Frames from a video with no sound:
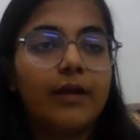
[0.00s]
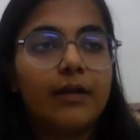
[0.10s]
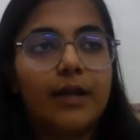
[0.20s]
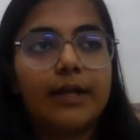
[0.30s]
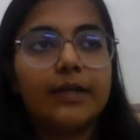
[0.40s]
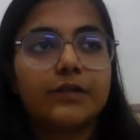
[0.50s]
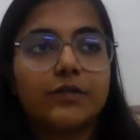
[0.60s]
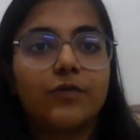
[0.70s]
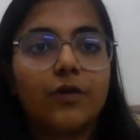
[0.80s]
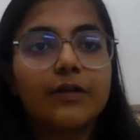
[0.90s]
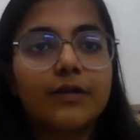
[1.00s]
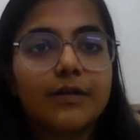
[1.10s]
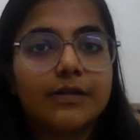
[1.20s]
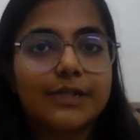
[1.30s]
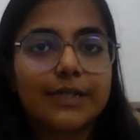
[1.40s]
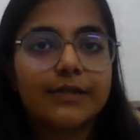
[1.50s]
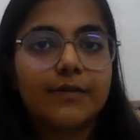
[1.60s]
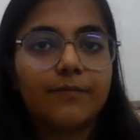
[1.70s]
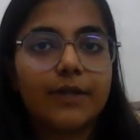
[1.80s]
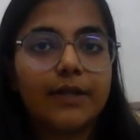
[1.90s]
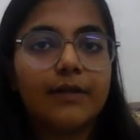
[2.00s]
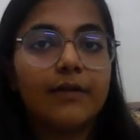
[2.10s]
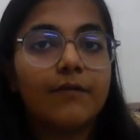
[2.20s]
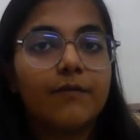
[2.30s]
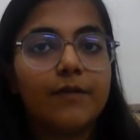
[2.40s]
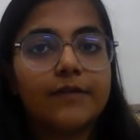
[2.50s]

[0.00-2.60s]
like he should not say something which